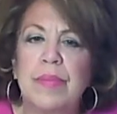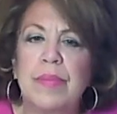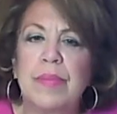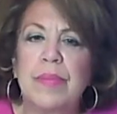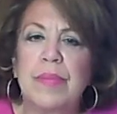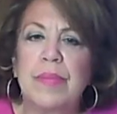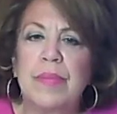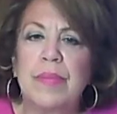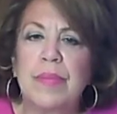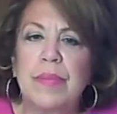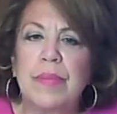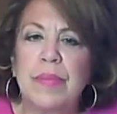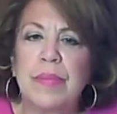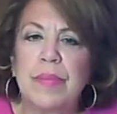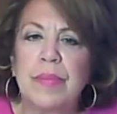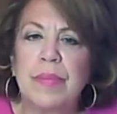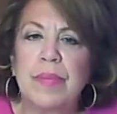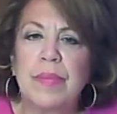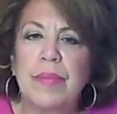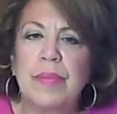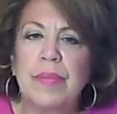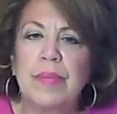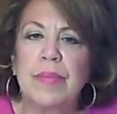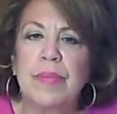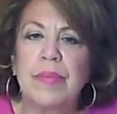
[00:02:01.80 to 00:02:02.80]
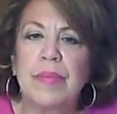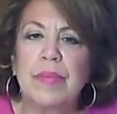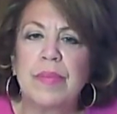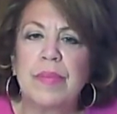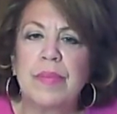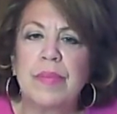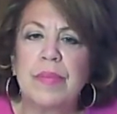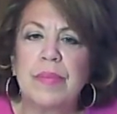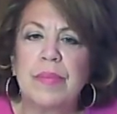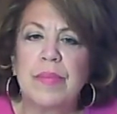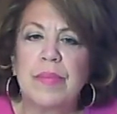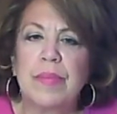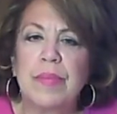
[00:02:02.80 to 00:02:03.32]

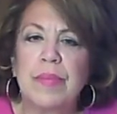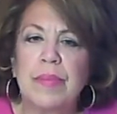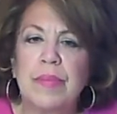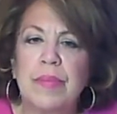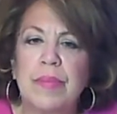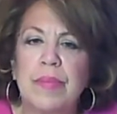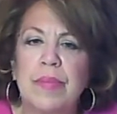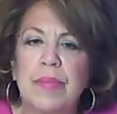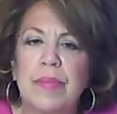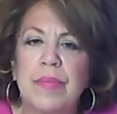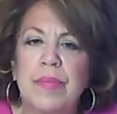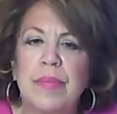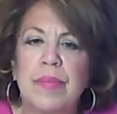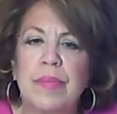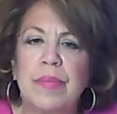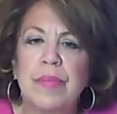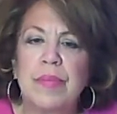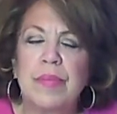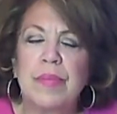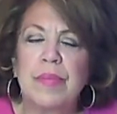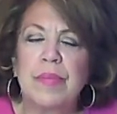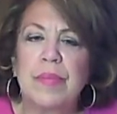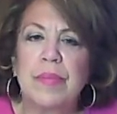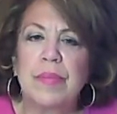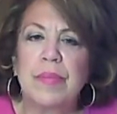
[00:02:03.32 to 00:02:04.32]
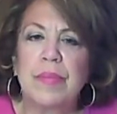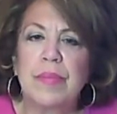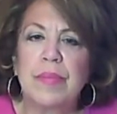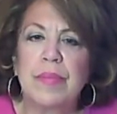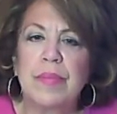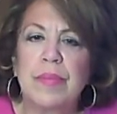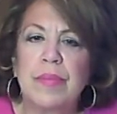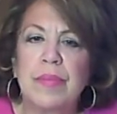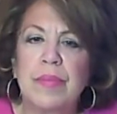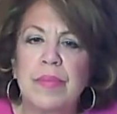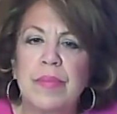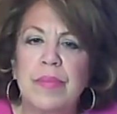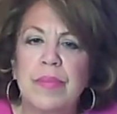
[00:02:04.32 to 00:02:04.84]

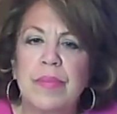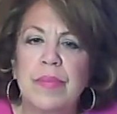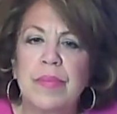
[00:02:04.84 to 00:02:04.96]
[no speech]